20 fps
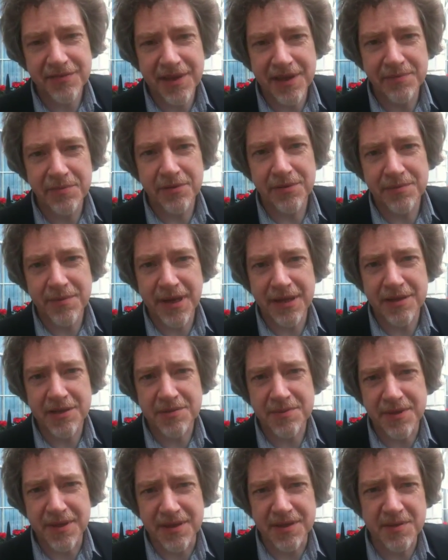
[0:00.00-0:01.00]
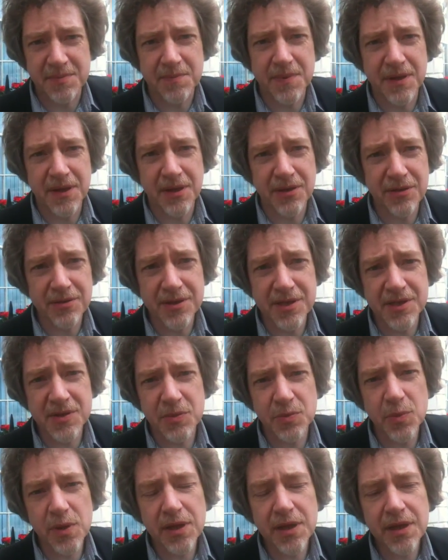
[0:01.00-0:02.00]
of Neighbourhood Management
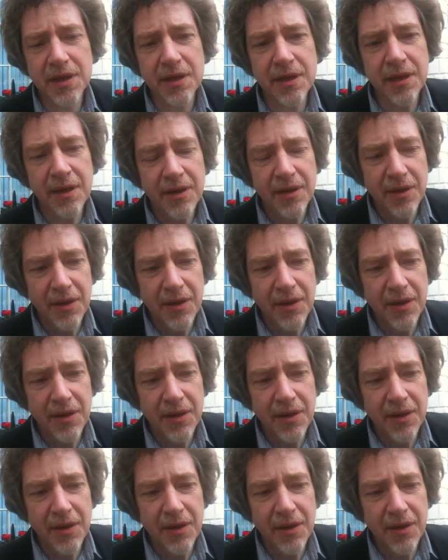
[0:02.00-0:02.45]
because we